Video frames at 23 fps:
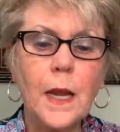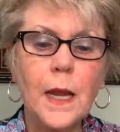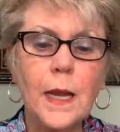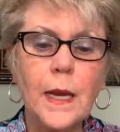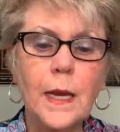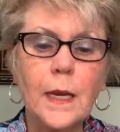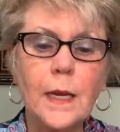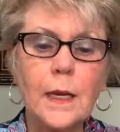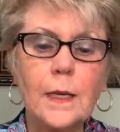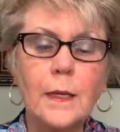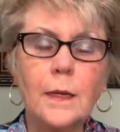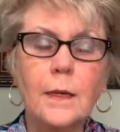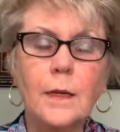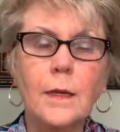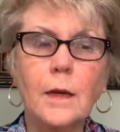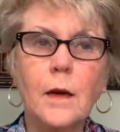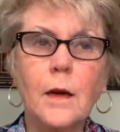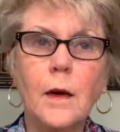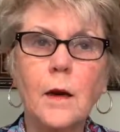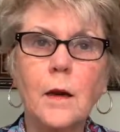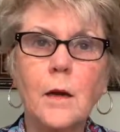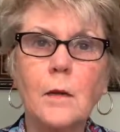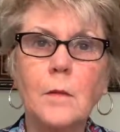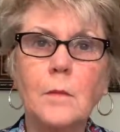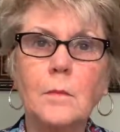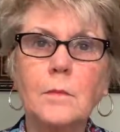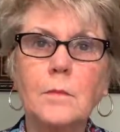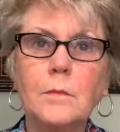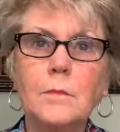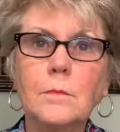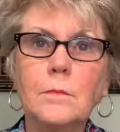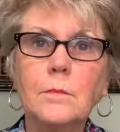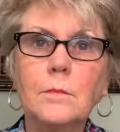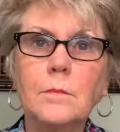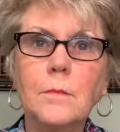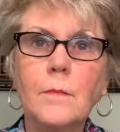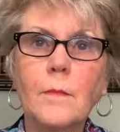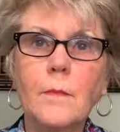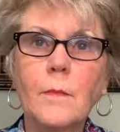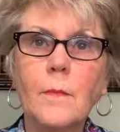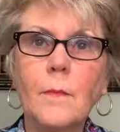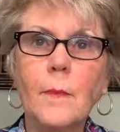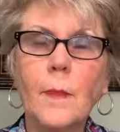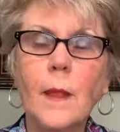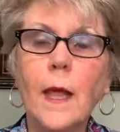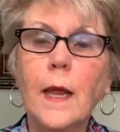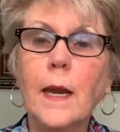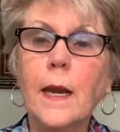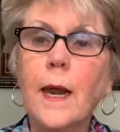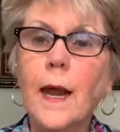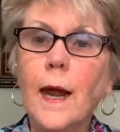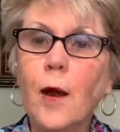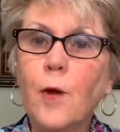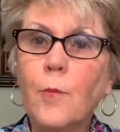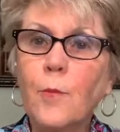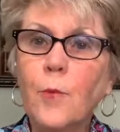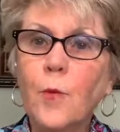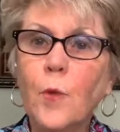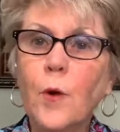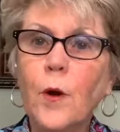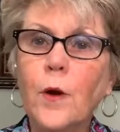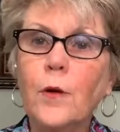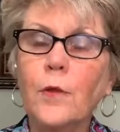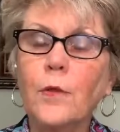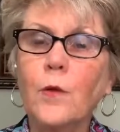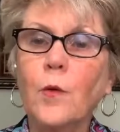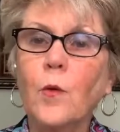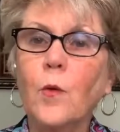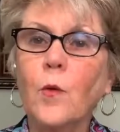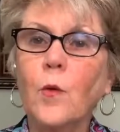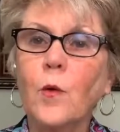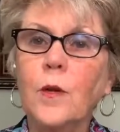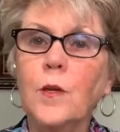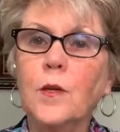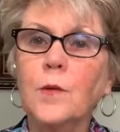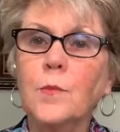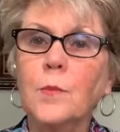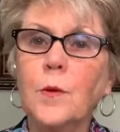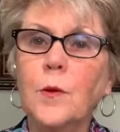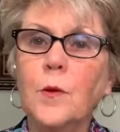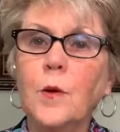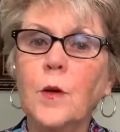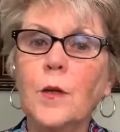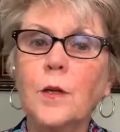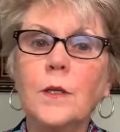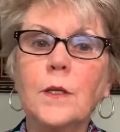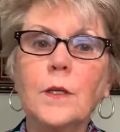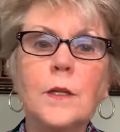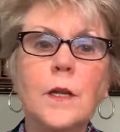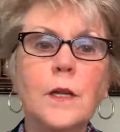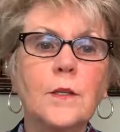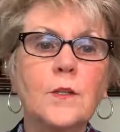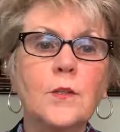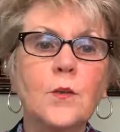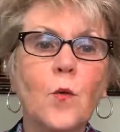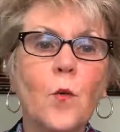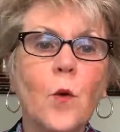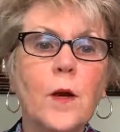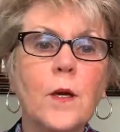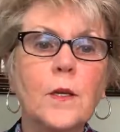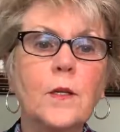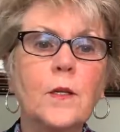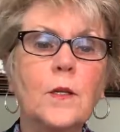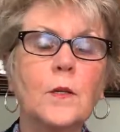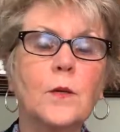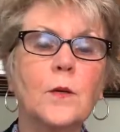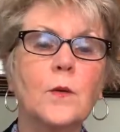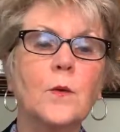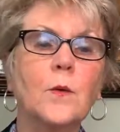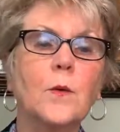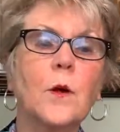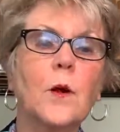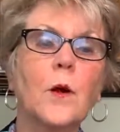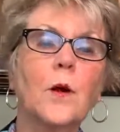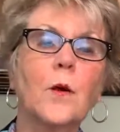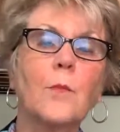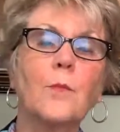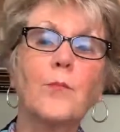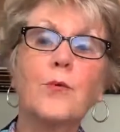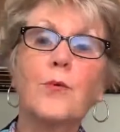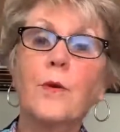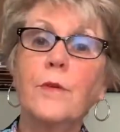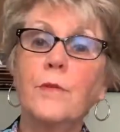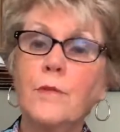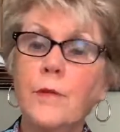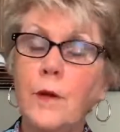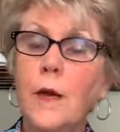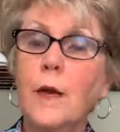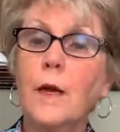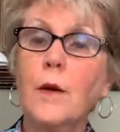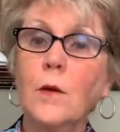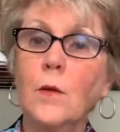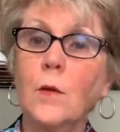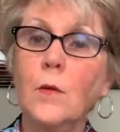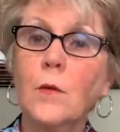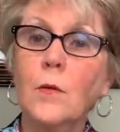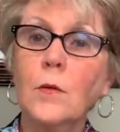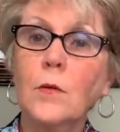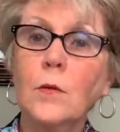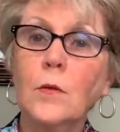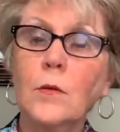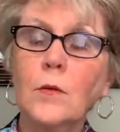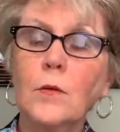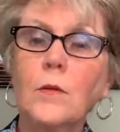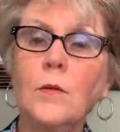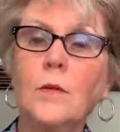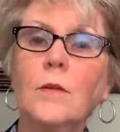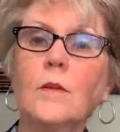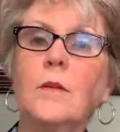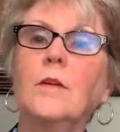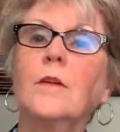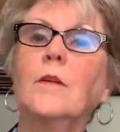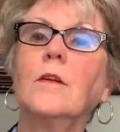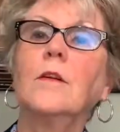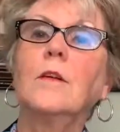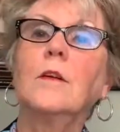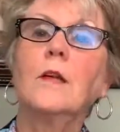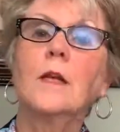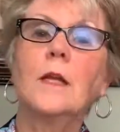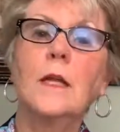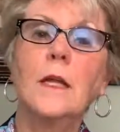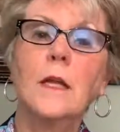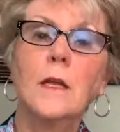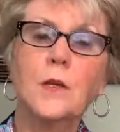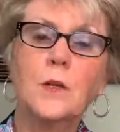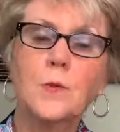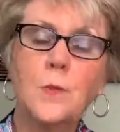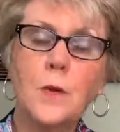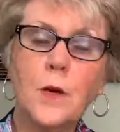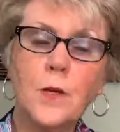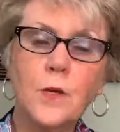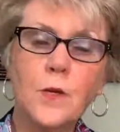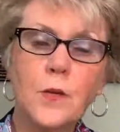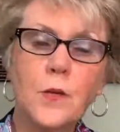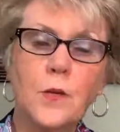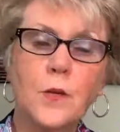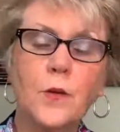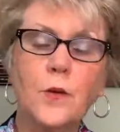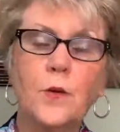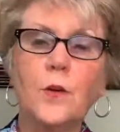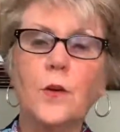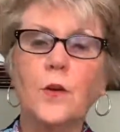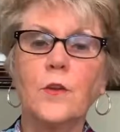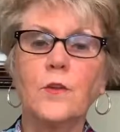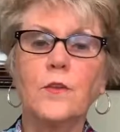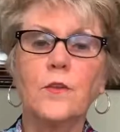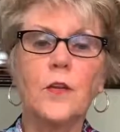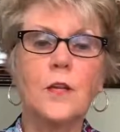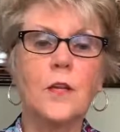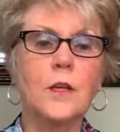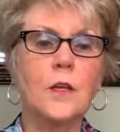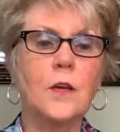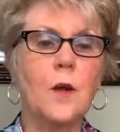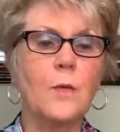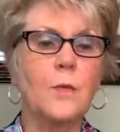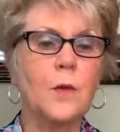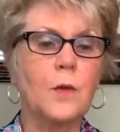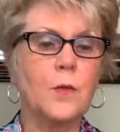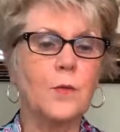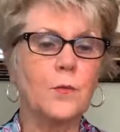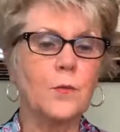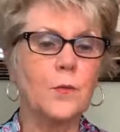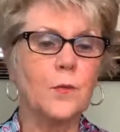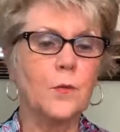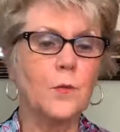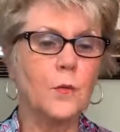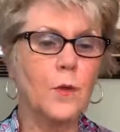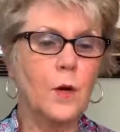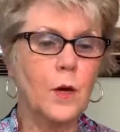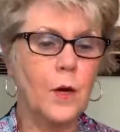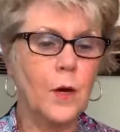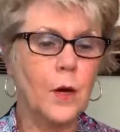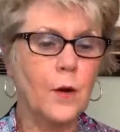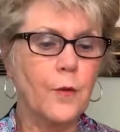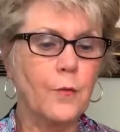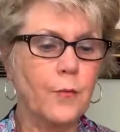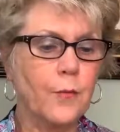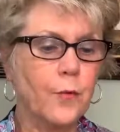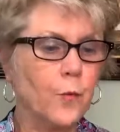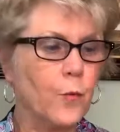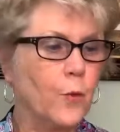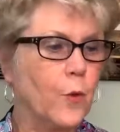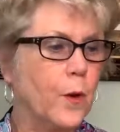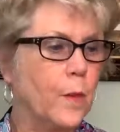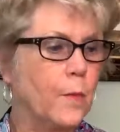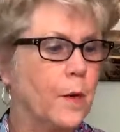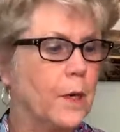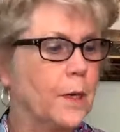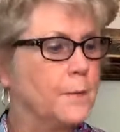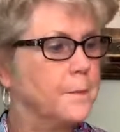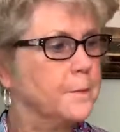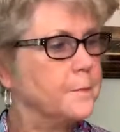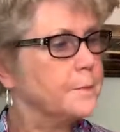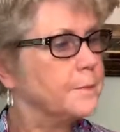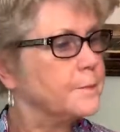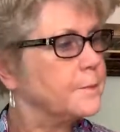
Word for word: and um, an outpouring of the Holy Spirit that's going to prevail, and especially you're going to see it coming through the women.